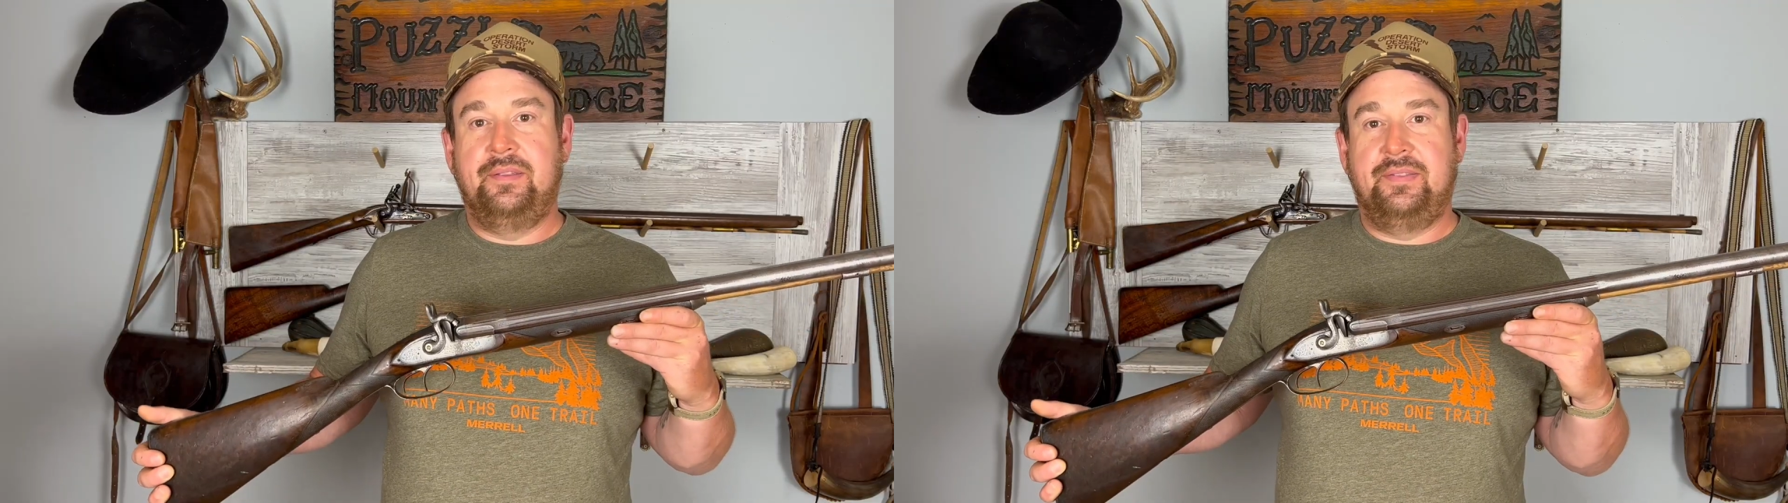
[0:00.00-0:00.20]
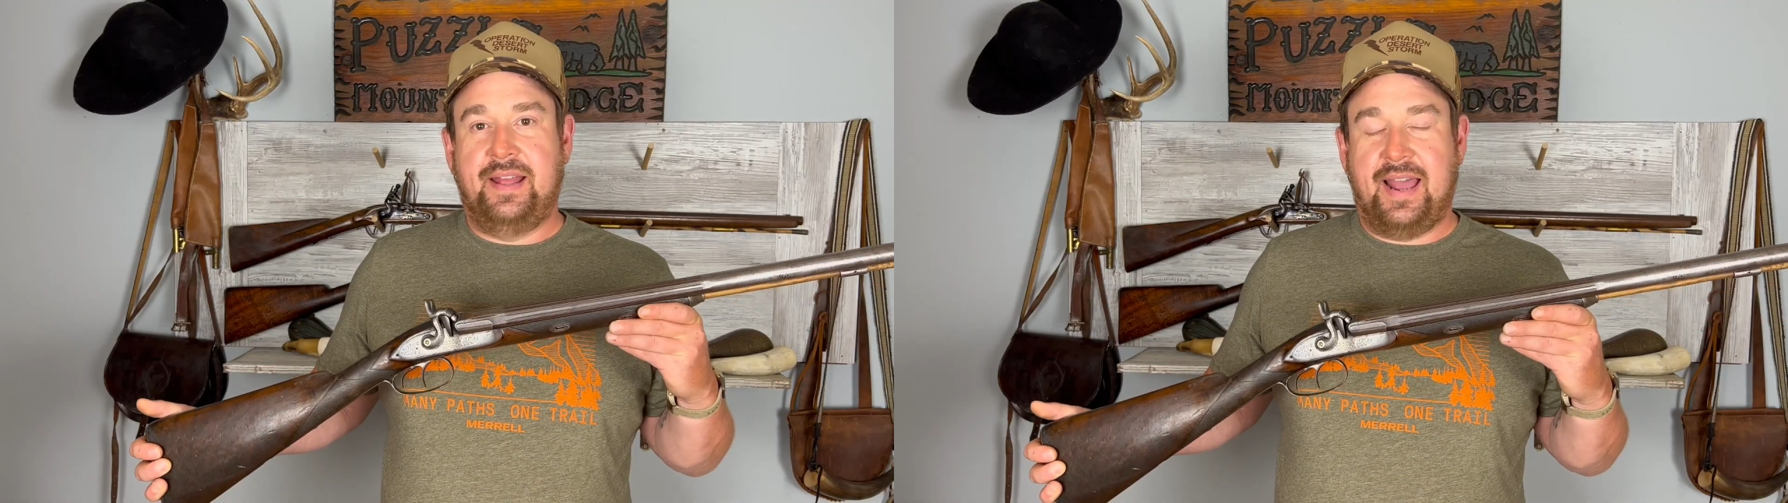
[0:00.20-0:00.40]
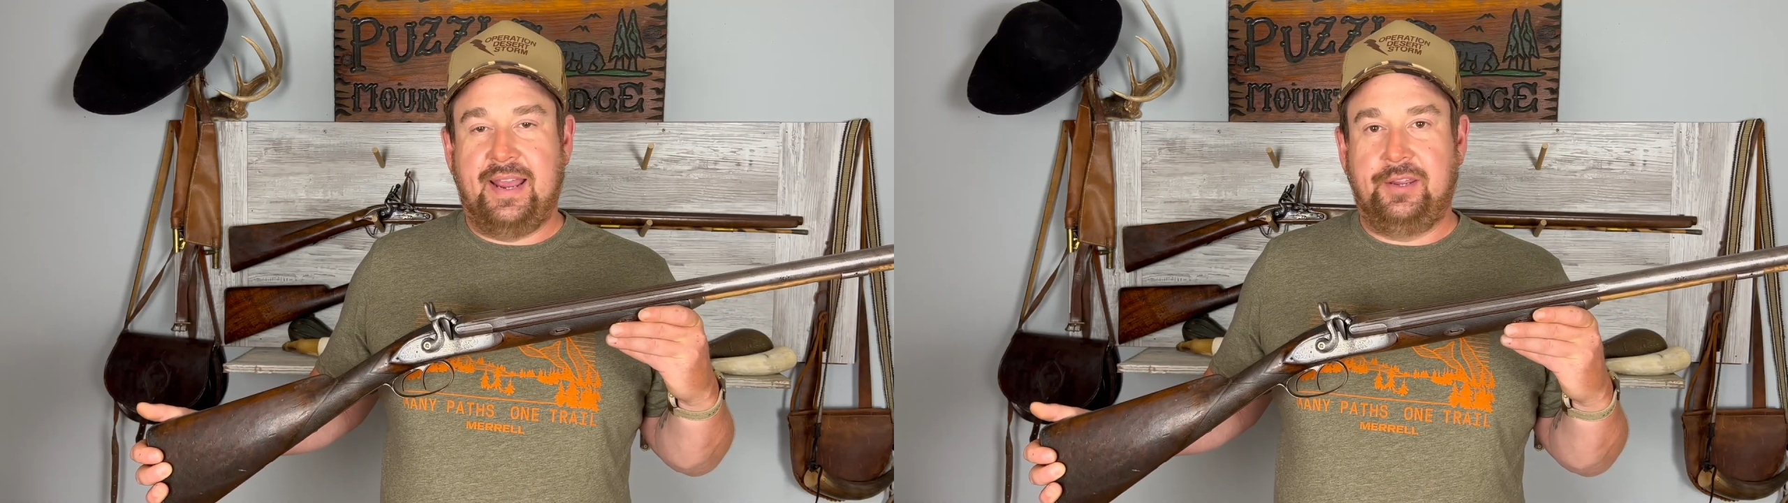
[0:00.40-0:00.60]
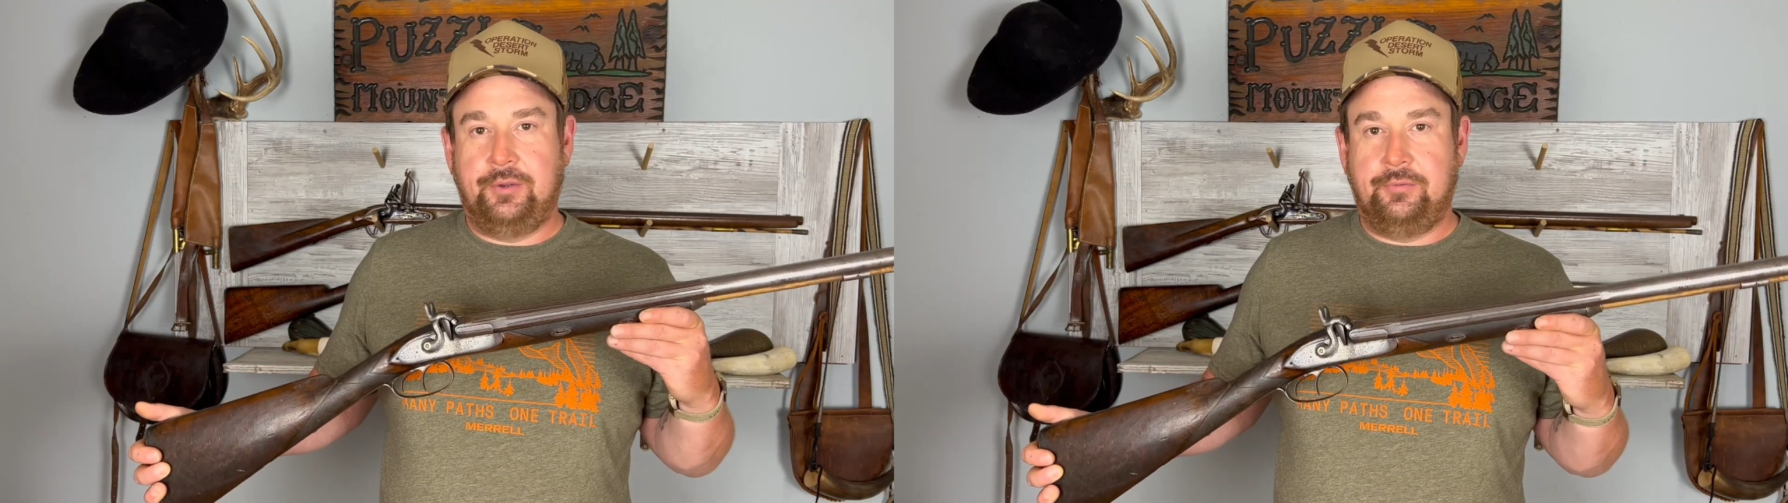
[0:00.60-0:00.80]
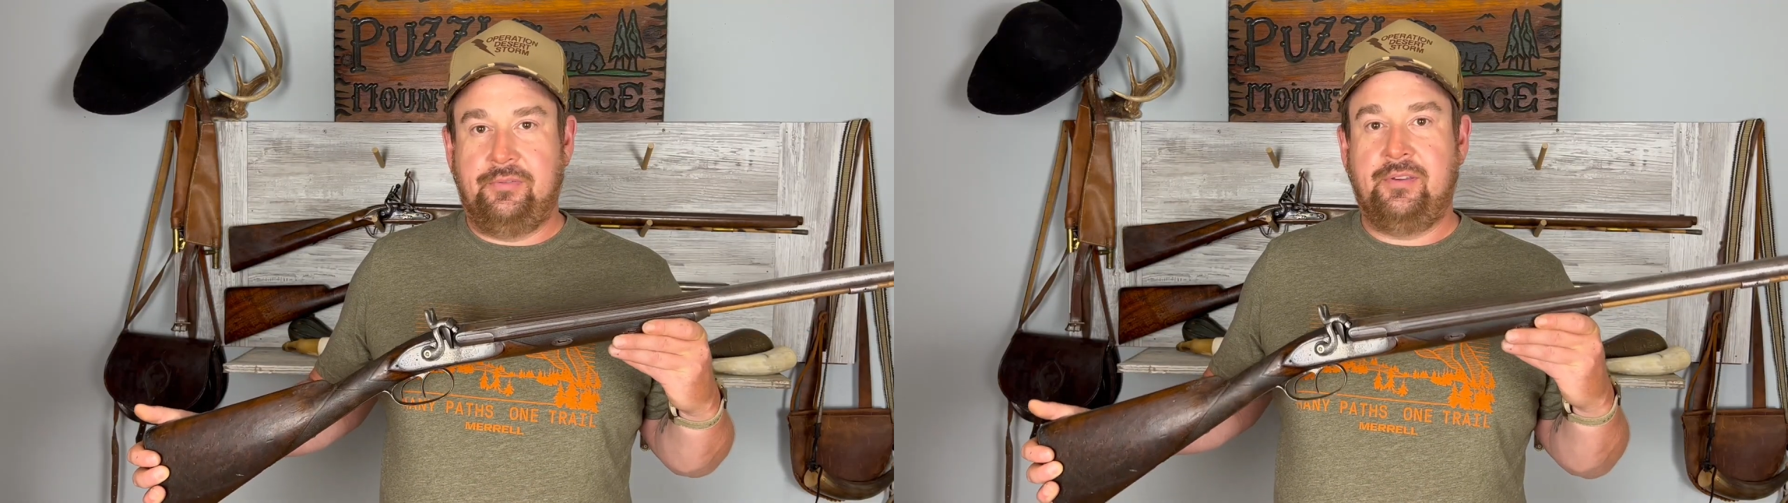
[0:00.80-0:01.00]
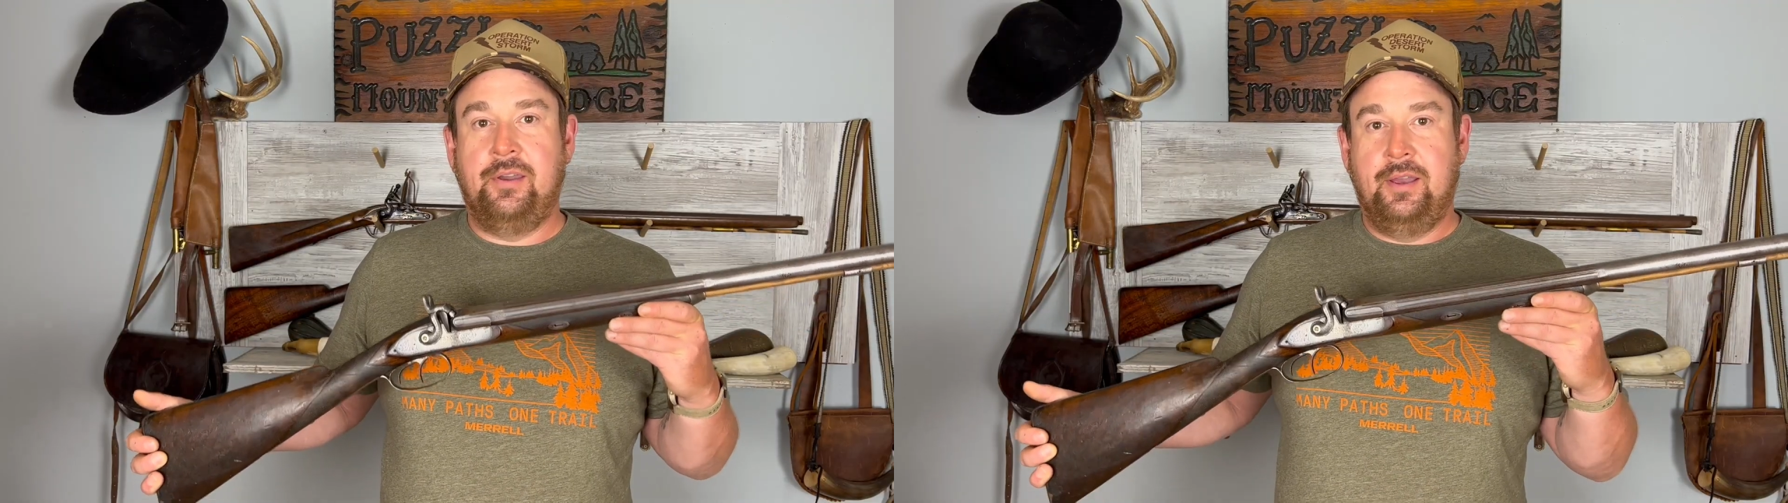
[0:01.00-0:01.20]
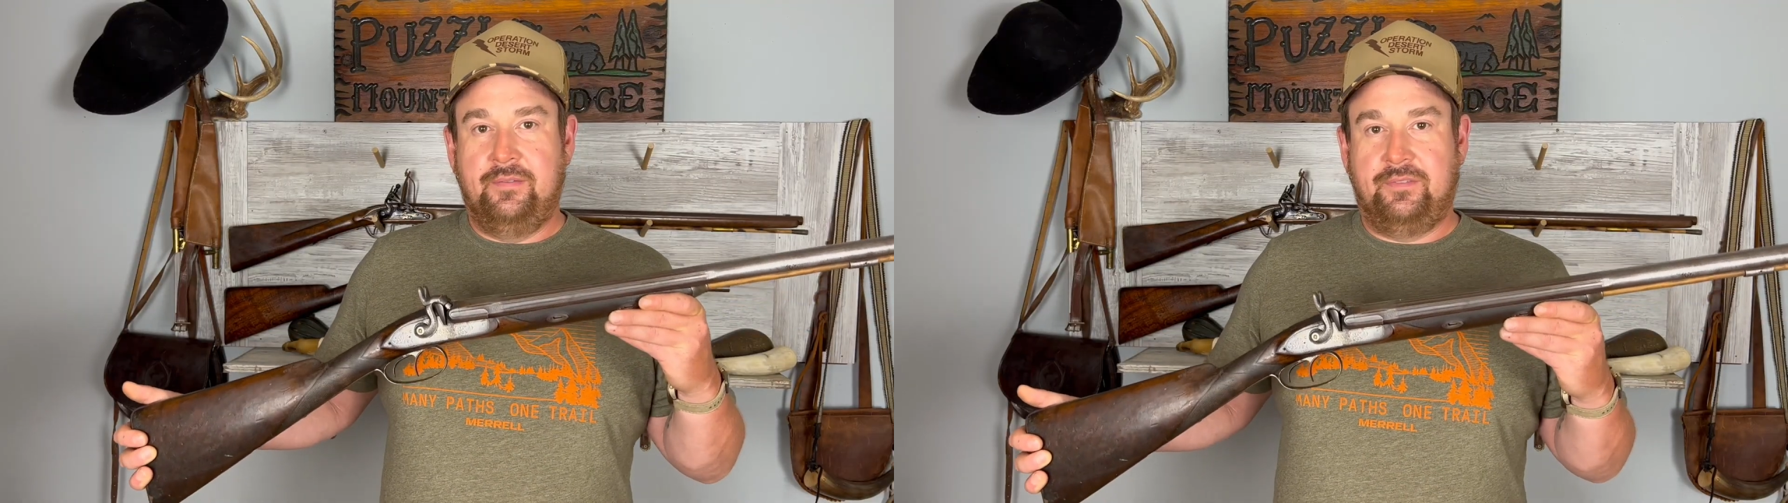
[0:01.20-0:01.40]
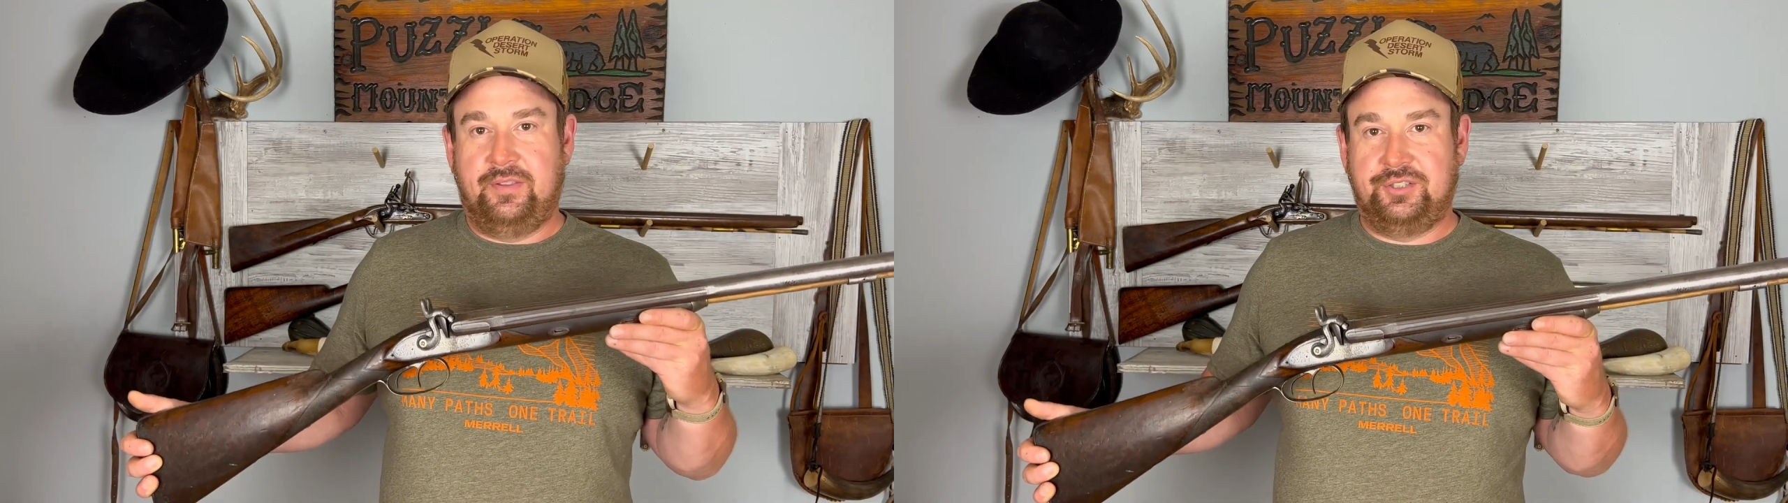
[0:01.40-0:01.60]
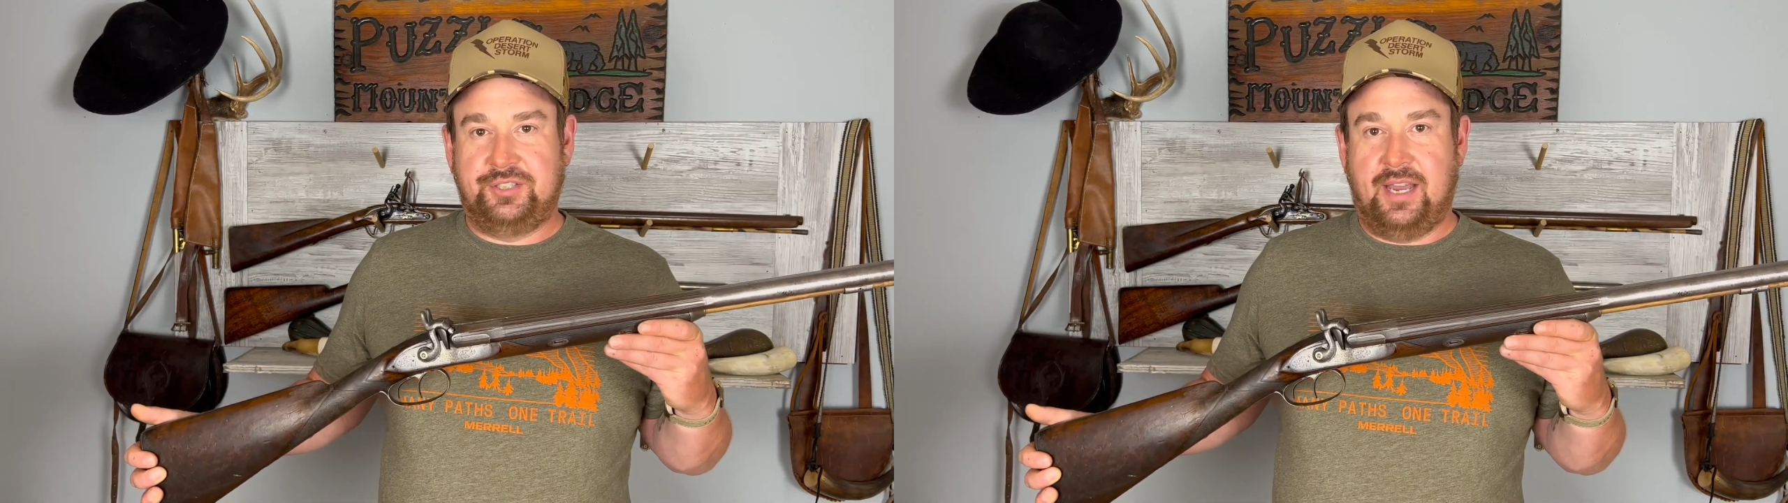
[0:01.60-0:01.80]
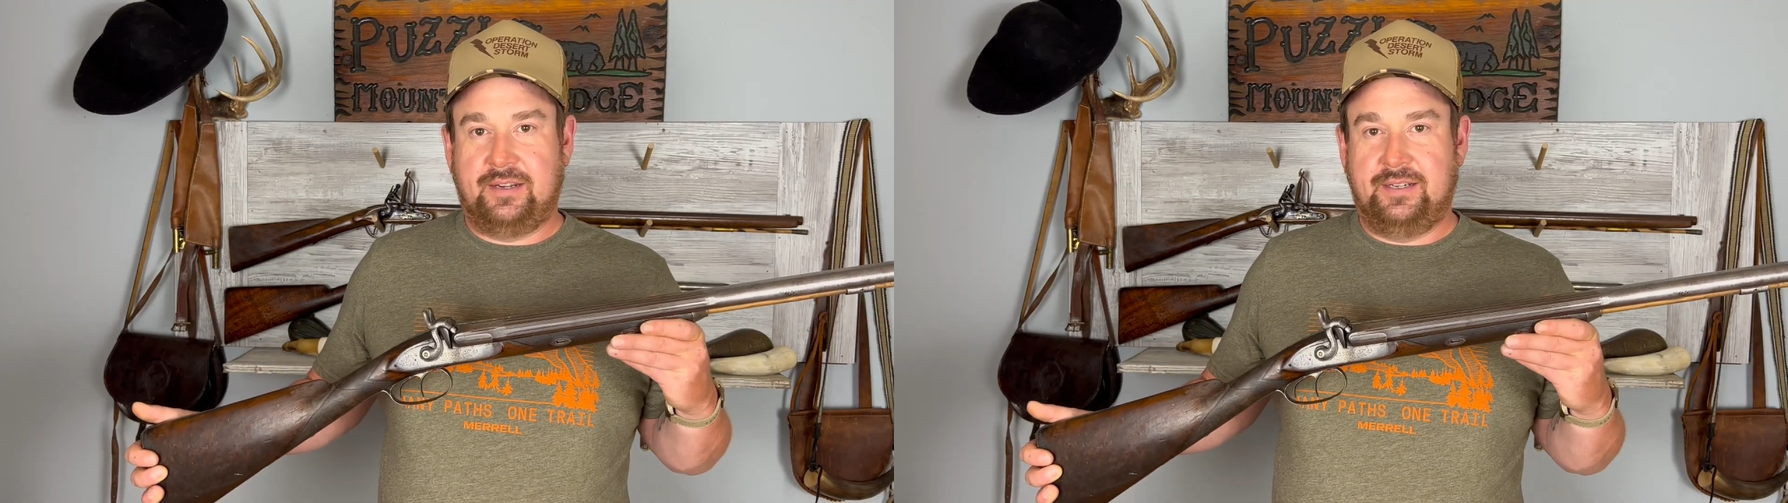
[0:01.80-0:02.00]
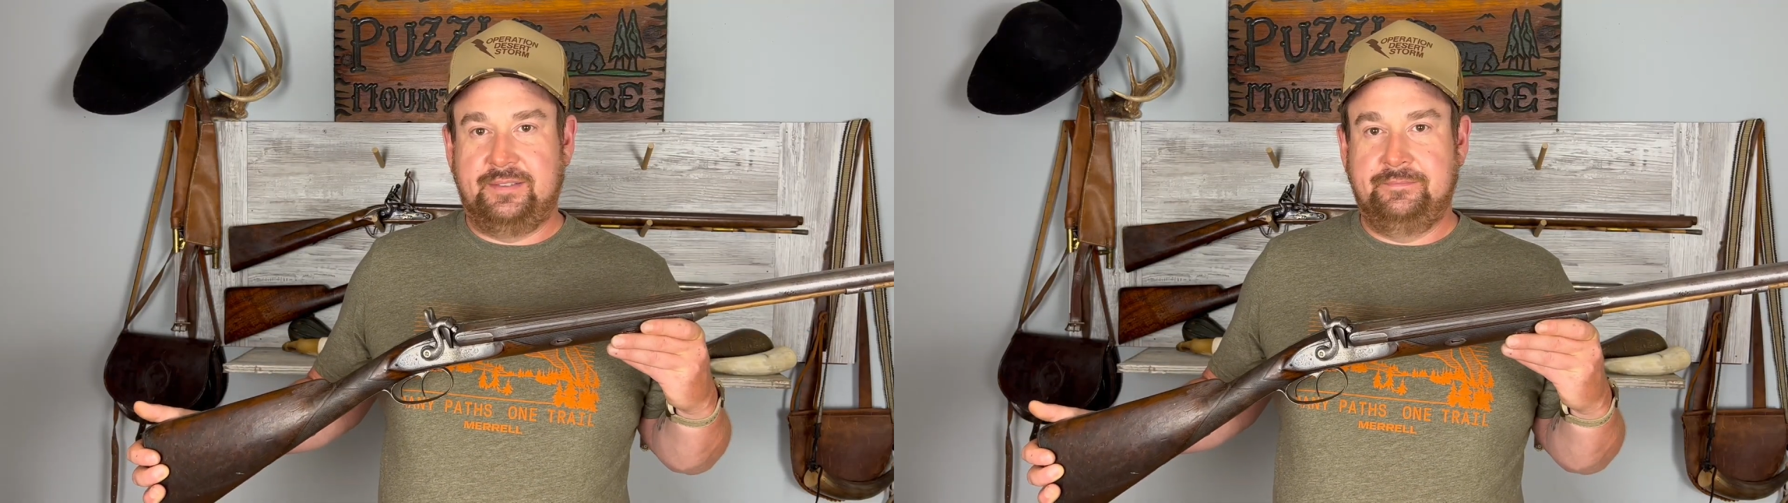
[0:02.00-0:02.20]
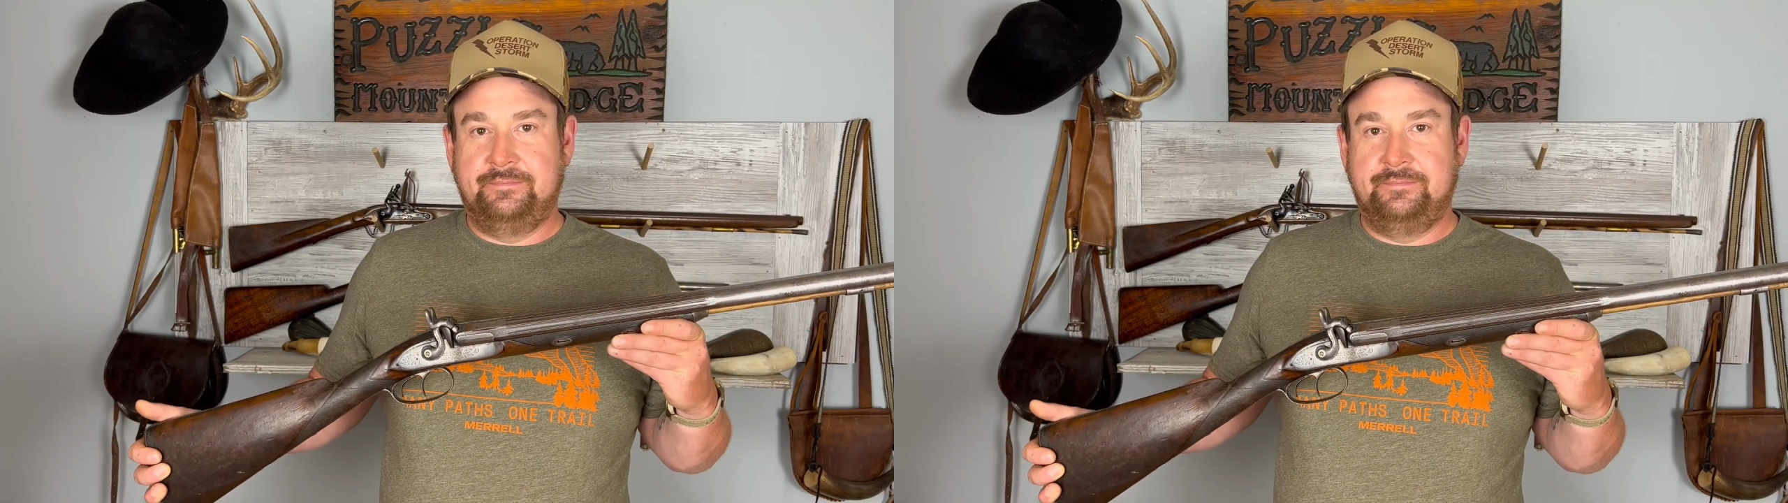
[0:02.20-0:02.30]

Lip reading: that I use for the shotgun